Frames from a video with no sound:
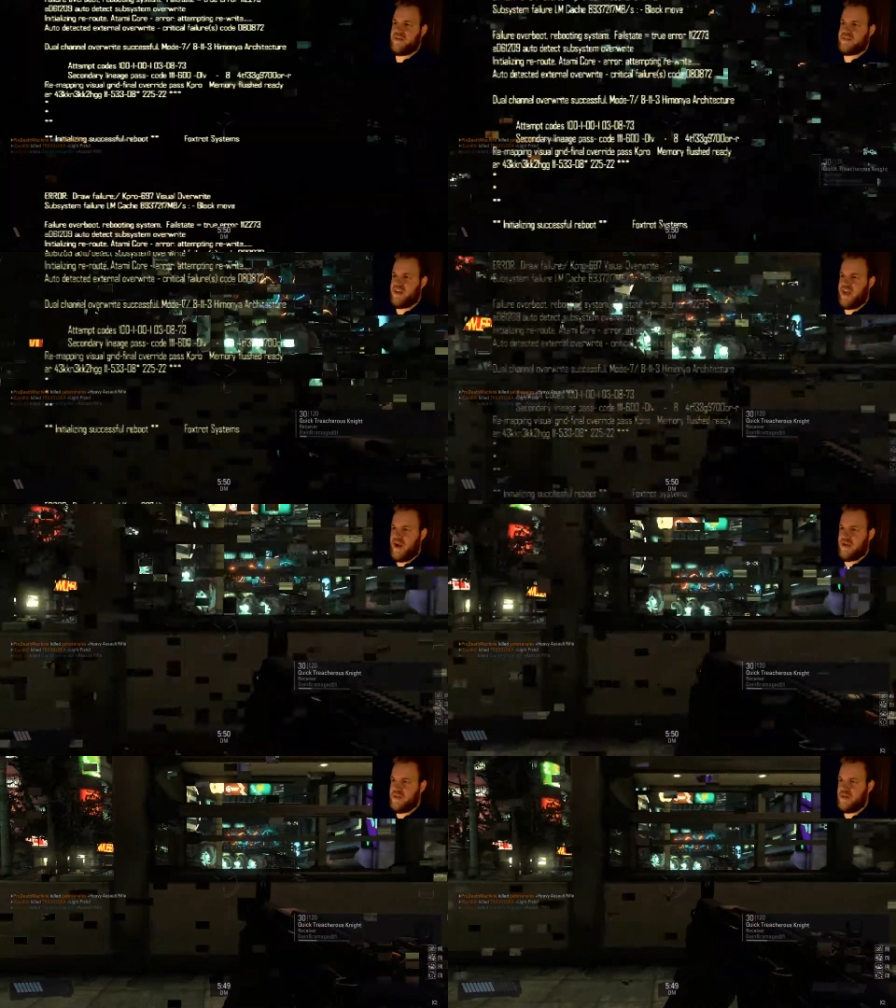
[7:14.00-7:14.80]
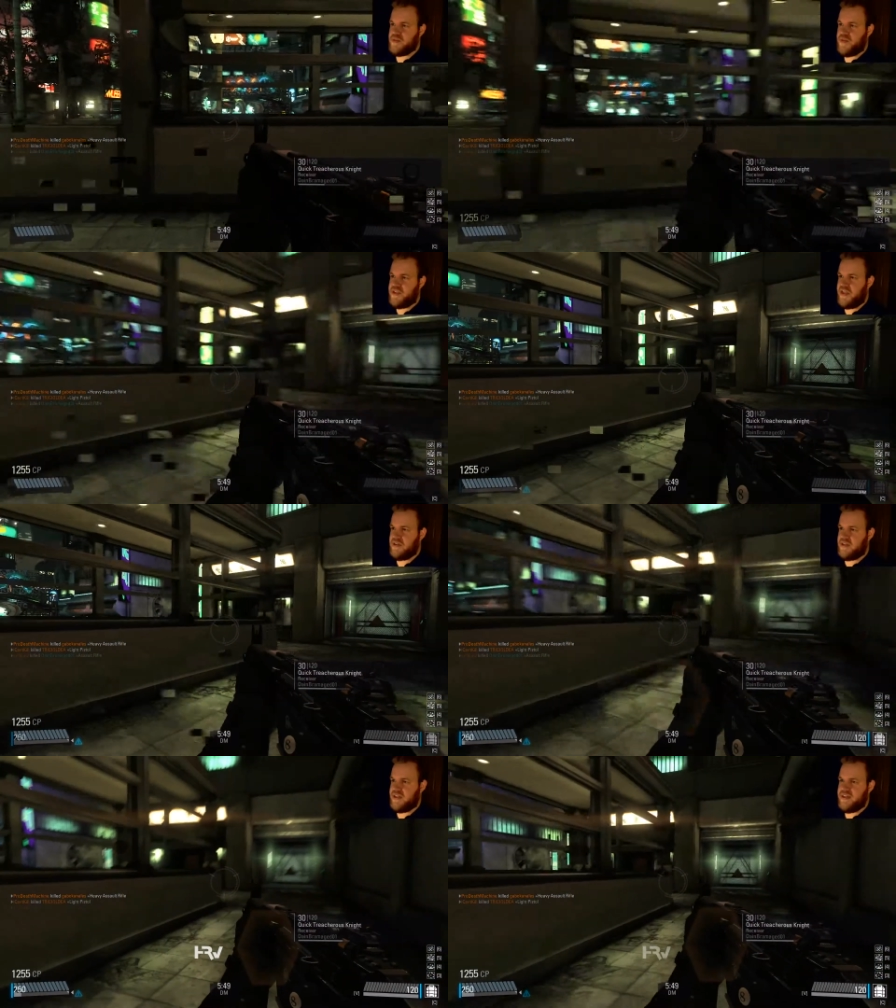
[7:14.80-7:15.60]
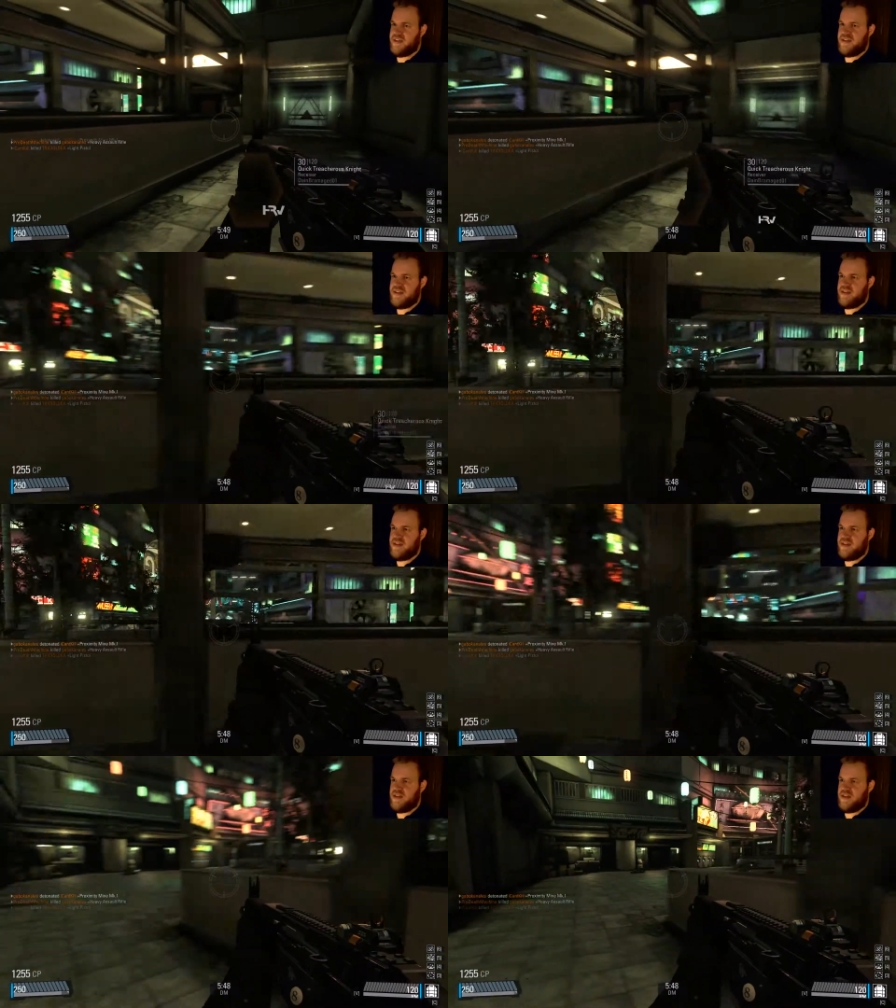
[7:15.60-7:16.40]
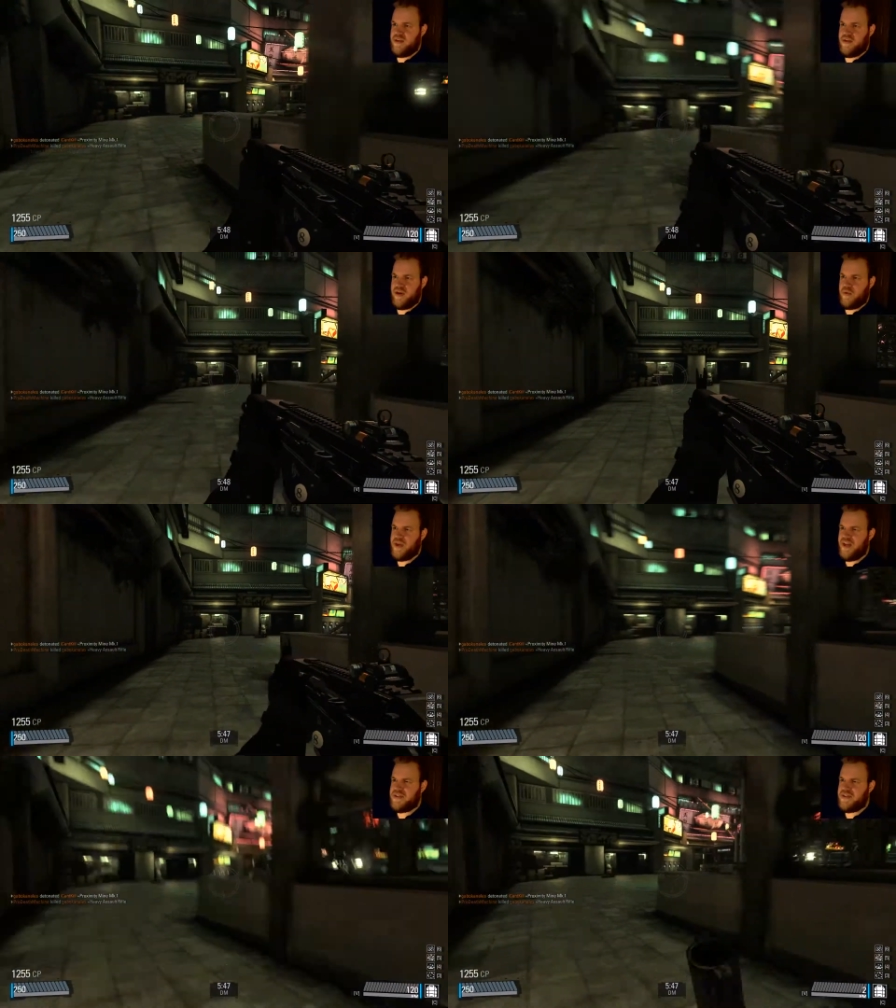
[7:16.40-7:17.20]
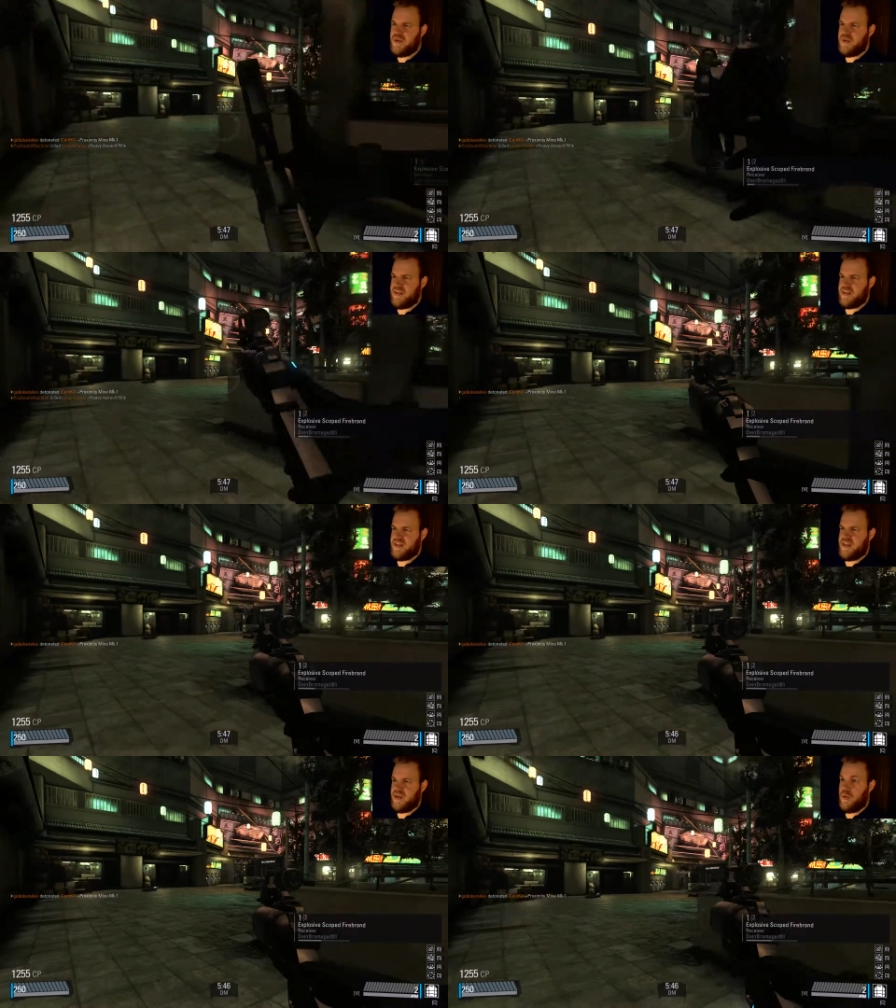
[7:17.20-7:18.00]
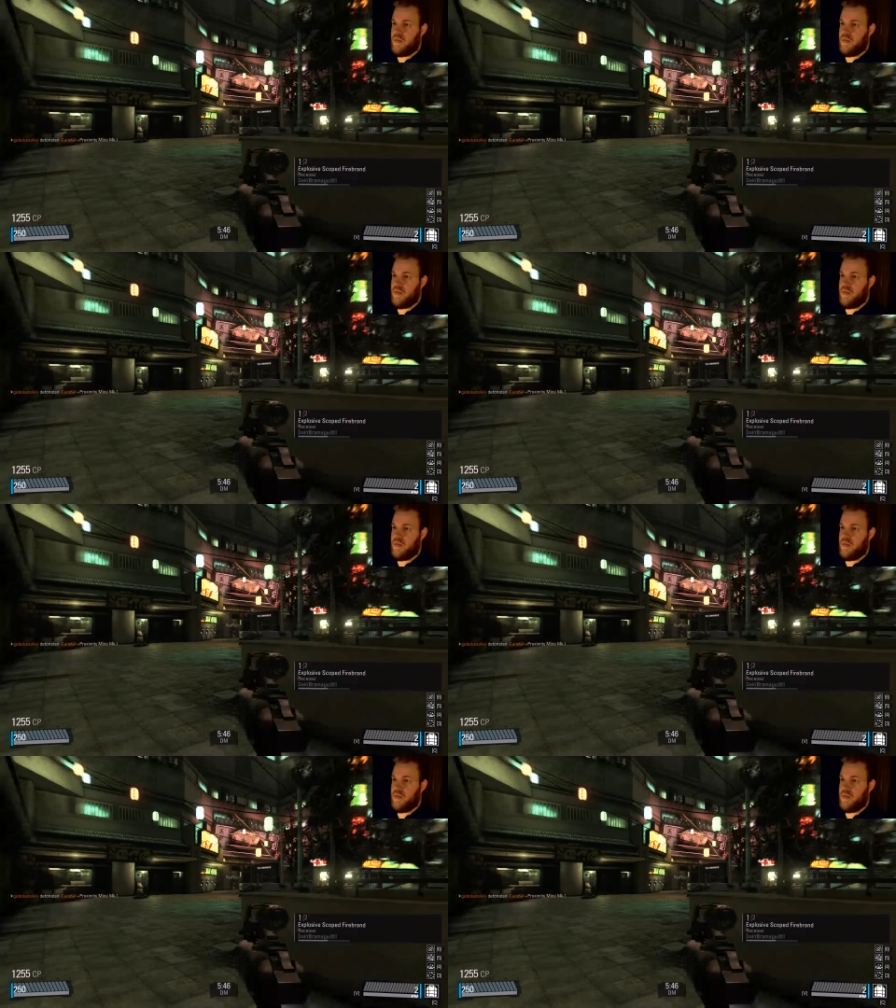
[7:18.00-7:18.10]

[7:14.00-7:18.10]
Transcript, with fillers: out how to use my shield. Alright, what can I do with this thing?